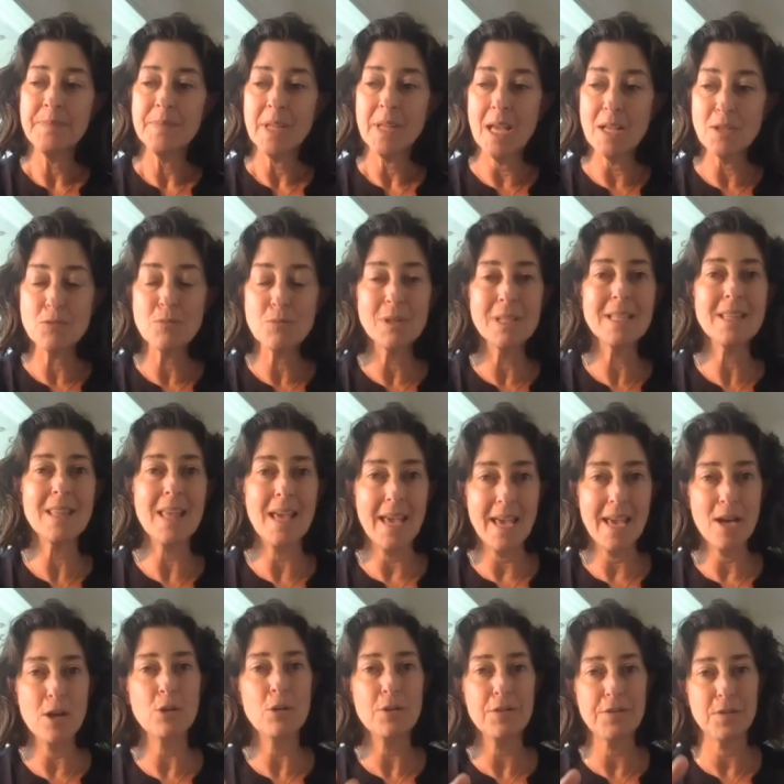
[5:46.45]
it's really the
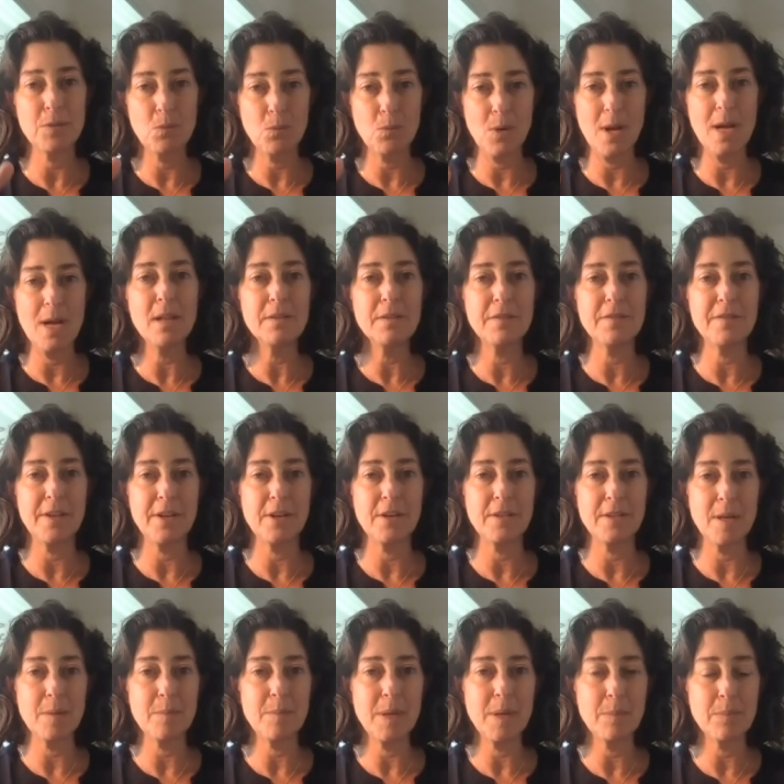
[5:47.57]
health and welfare
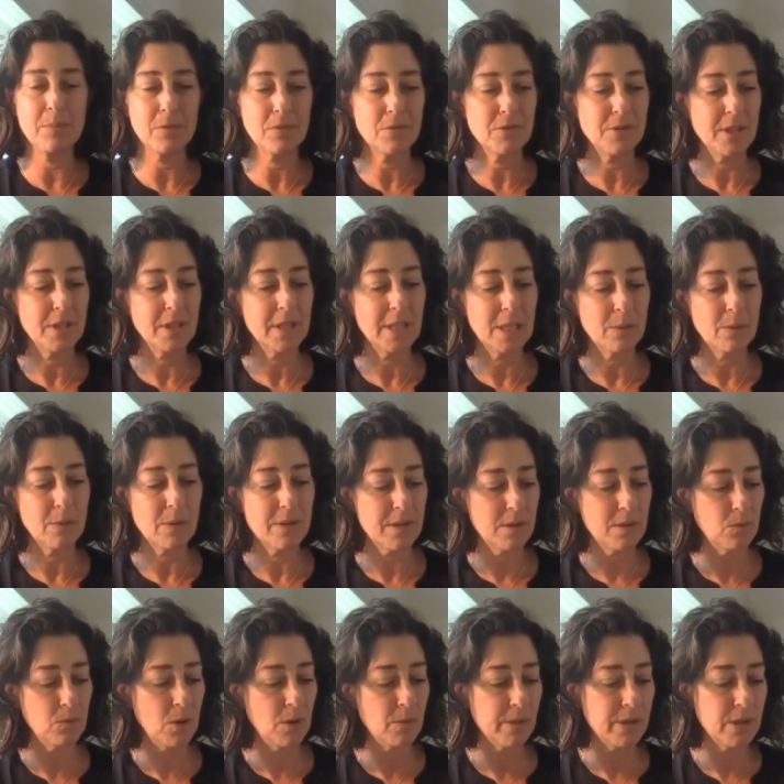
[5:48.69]
that people are dealing with.
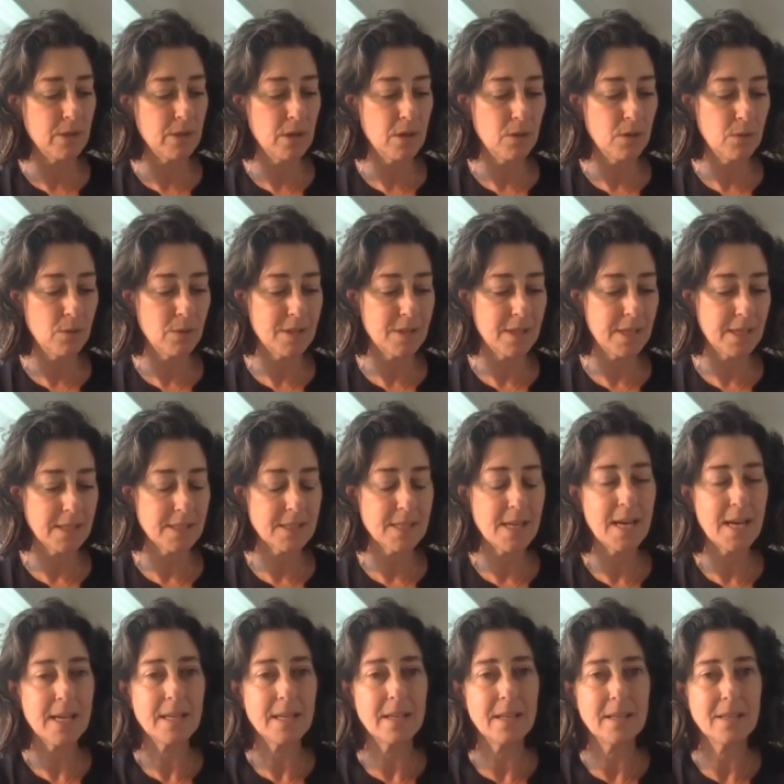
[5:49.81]
And what we know with
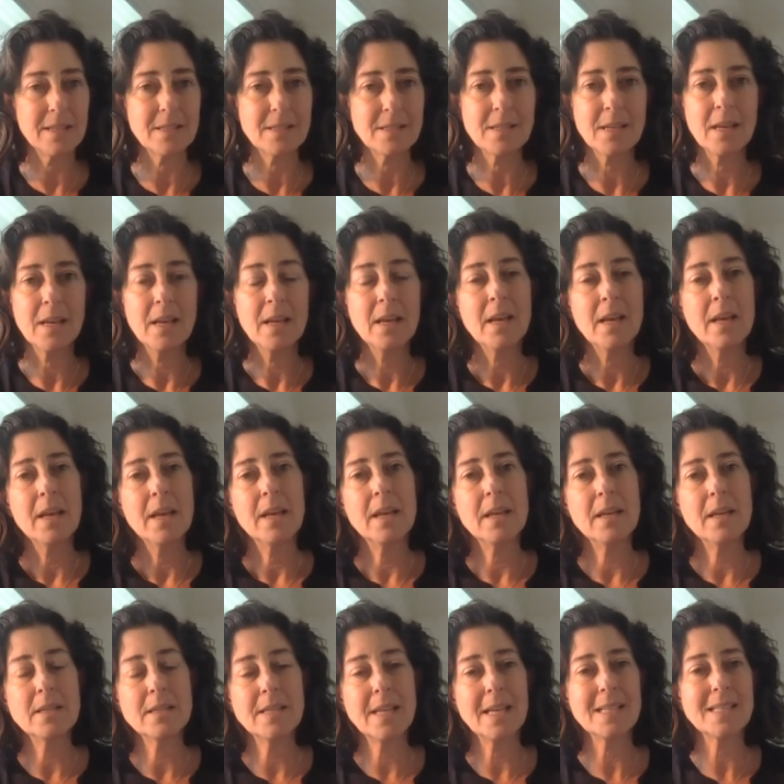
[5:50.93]
anxiety is
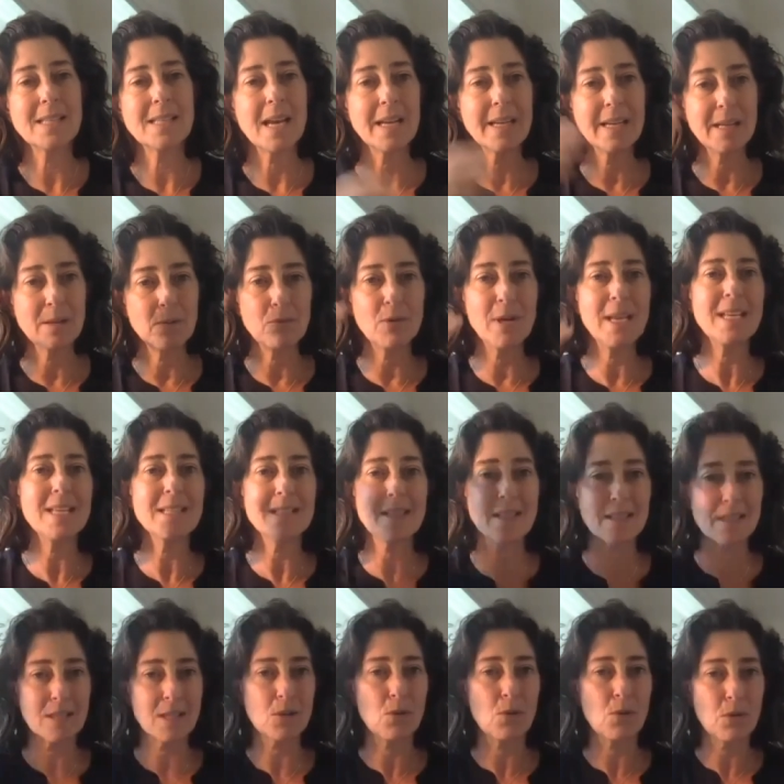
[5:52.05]
is anxiety
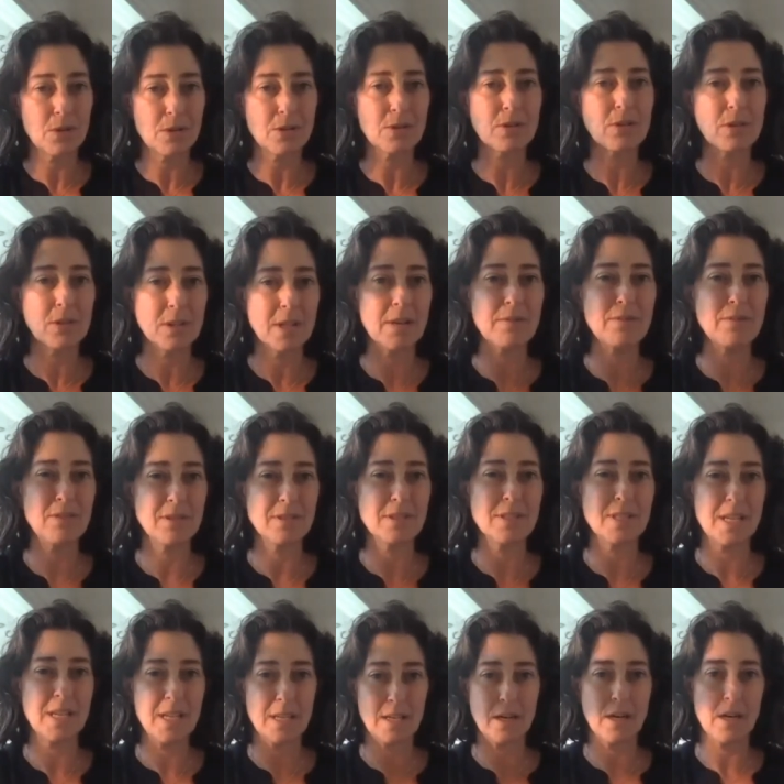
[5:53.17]
raises the cortisol levels
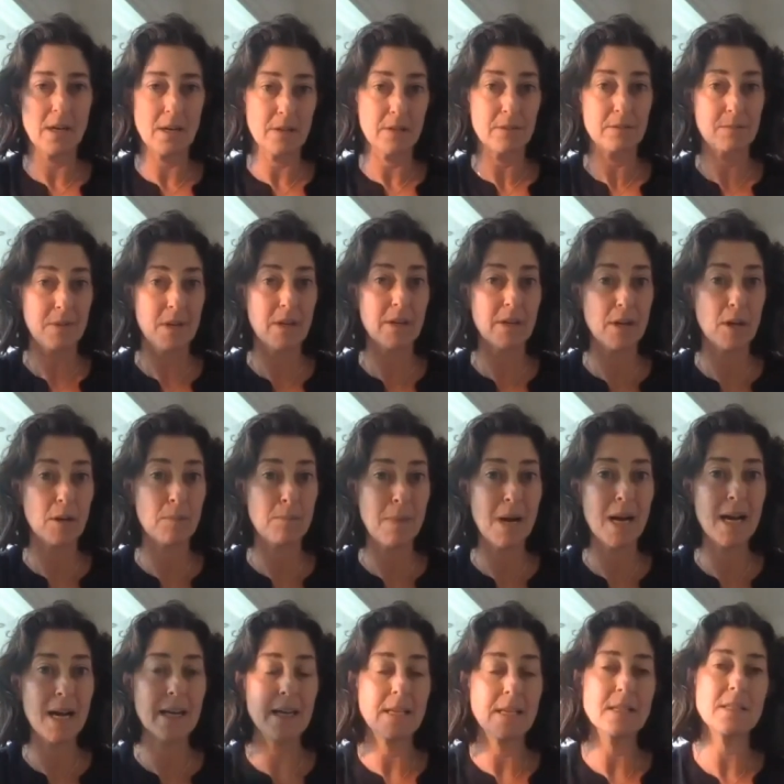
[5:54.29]
in our in our
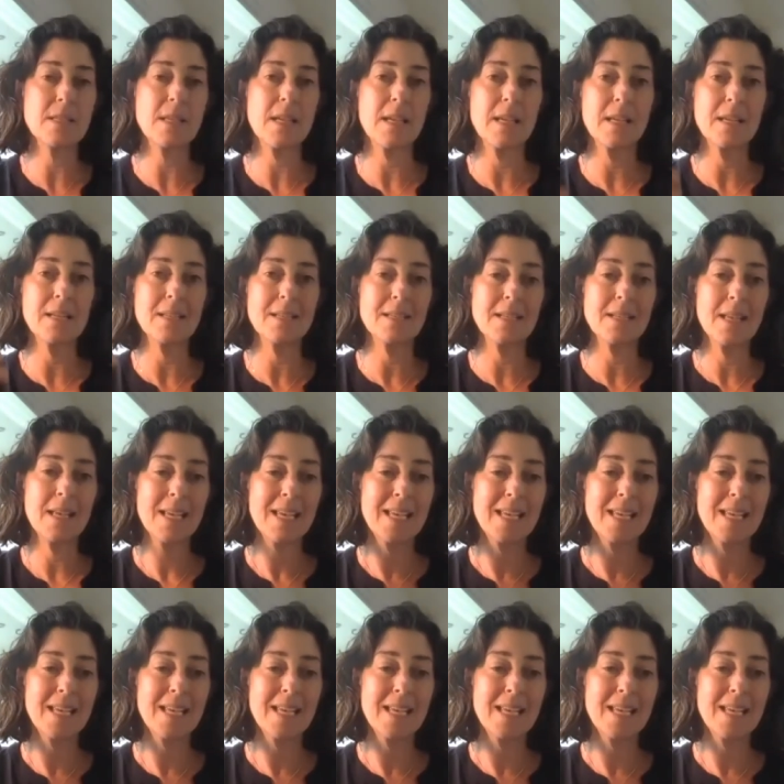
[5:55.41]
minds and